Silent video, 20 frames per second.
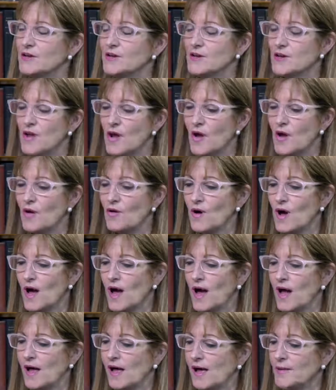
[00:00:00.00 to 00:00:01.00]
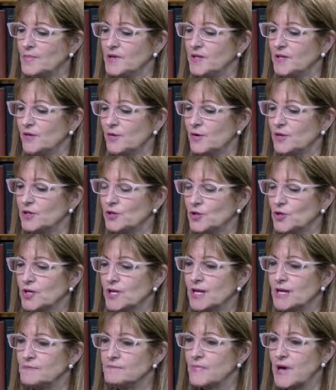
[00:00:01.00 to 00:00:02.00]
Well, I mean, in
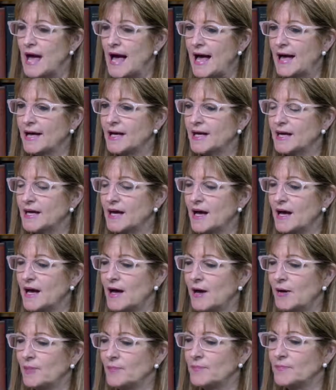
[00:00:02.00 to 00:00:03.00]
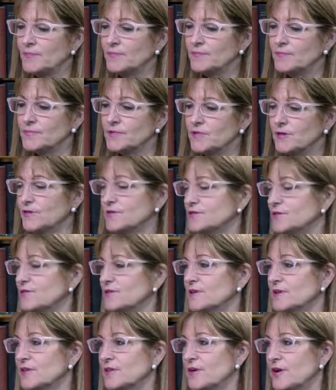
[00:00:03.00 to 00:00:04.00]
looking back,
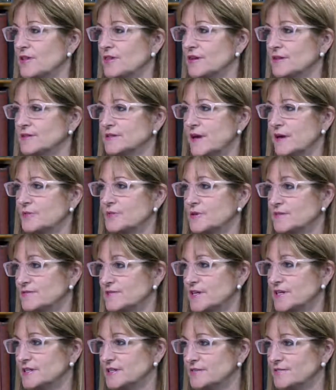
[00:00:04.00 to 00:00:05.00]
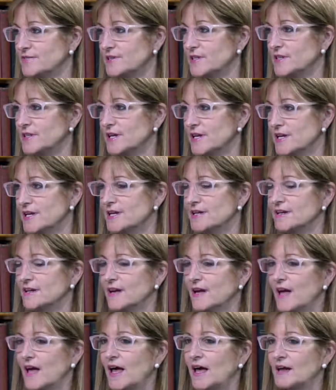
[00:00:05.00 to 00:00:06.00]
certainly there are things I would have done differently.
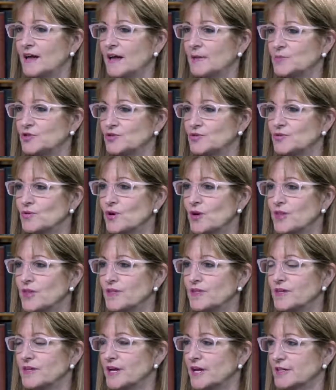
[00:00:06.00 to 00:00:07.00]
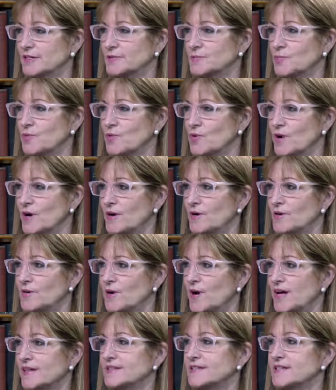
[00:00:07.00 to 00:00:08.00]
And I'm sure that the next board who
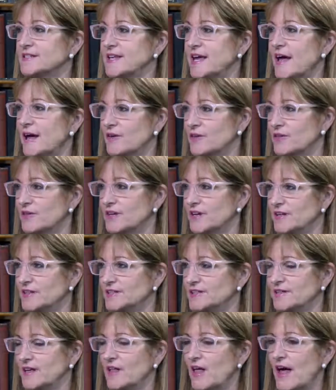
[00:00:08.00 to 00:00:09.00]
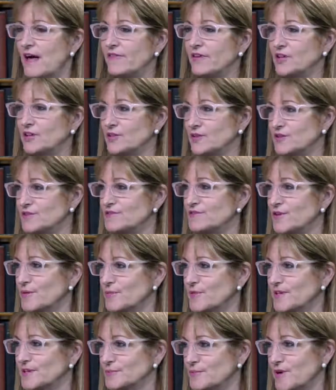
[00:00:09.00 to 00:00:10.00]
has to tackle this, having learned from
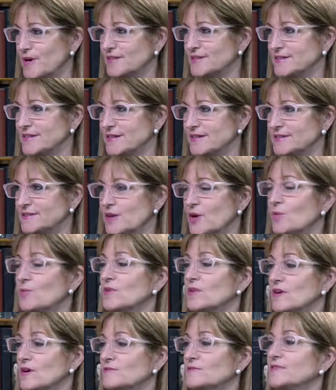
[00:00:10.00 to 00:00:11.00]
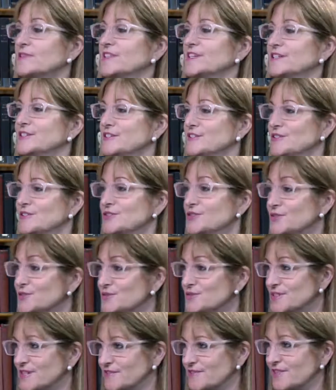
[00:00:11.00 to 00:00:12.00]
this process, will hopefully
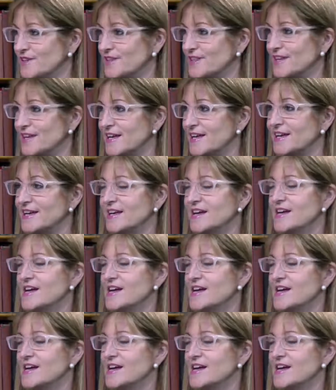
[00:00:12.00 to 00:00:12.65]
do differently.